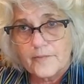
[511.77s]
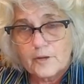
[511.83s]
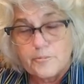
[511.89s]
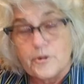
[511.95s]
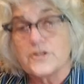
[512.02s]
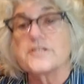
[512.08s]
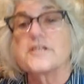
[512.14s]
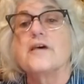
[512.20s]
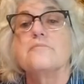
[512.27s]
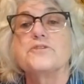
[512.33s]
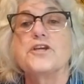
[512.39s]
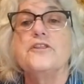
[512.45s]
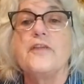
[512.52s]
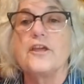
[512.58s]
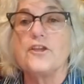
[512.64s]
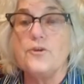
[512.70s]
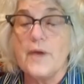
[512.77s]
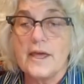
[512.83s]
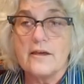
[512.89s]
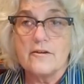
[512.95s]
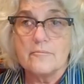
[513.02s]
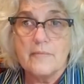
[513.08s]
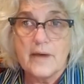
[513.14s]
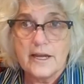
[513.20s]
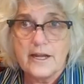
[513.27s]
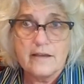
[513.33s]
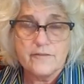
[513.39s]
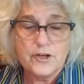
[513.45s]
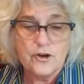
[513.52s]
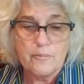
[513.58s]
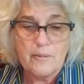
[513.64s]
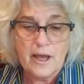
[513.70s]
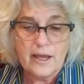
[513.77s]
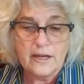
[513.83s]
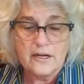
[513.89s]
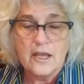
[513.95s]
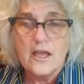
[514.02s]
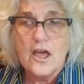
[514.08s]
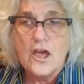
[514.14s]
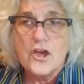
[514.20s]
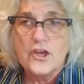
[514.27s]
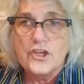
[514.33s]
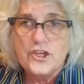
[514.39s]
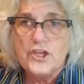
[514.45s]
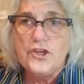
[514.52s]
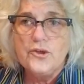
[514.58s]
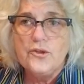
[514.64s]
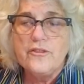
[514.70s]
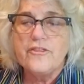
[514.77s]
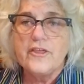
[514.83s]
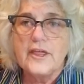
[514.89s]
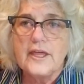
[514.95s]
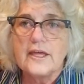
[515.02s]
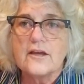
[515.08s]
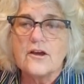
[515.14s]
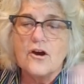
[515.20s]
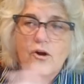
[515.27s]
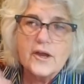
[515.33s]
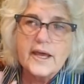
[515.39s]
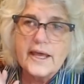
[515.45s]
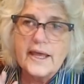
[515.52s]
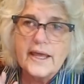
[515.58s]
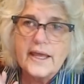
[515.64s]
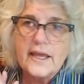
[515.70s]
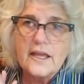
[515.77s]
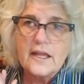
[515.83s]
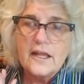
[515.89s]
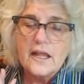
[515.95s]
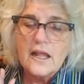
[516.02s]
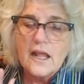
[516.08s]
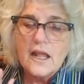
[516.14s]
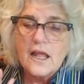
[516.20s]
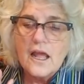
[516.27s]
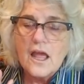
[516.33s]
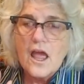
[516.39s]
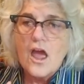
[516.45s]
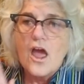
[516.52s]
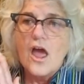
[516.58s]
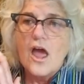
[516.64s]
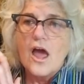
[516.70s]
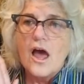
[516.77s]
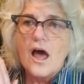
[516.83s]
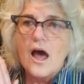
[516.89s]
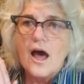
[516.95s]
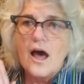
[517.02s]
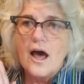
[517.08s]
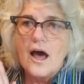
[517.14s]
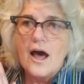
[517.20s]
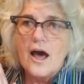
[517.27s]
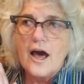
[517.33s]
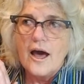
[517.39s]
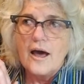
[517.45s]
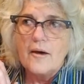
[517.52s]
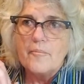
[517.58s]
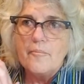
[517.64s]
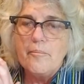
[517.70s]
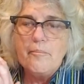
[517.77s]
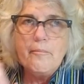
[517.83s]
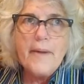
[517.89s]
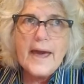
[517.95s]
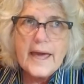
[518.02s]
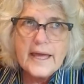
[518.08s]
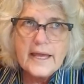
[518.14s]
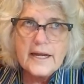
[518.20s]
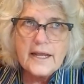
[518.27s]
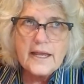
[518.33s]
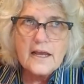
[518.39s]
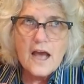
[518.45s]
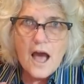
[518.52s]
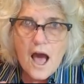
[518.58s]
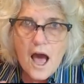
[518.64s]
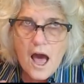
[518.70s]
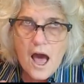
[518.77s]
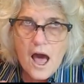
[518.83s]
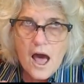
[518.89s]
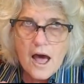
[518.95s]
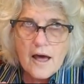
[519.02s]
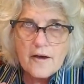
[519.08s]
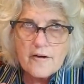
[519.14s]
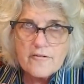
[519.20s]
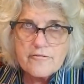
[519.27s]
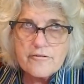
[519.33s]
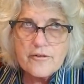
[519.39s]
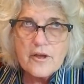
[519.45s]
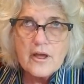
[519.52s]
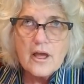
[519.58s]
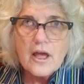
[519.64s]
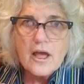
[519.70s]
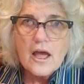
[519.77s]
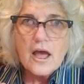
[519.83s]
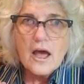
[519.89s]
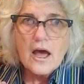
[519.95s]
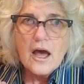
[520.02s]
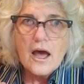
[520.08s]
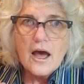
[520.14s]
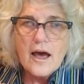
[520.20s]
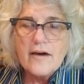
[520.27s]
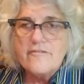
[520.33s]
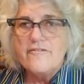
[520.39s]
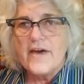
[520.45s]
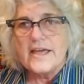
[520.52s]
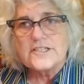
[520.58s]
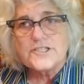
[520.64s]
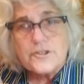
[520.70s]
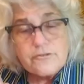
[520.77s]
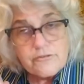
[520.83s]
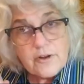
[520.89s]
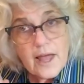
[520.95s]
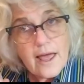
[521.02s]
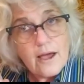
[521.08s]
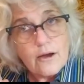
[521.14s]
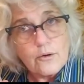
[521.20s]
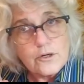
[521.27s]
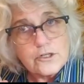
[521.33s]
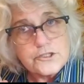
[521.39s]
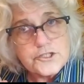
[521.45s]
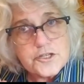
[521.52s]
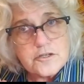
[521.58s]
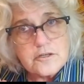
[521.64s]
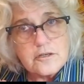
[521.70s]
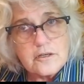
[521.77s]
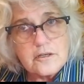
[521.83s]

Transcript: perception that you might have in your mind. You think, okay, a painting of a vase of flowers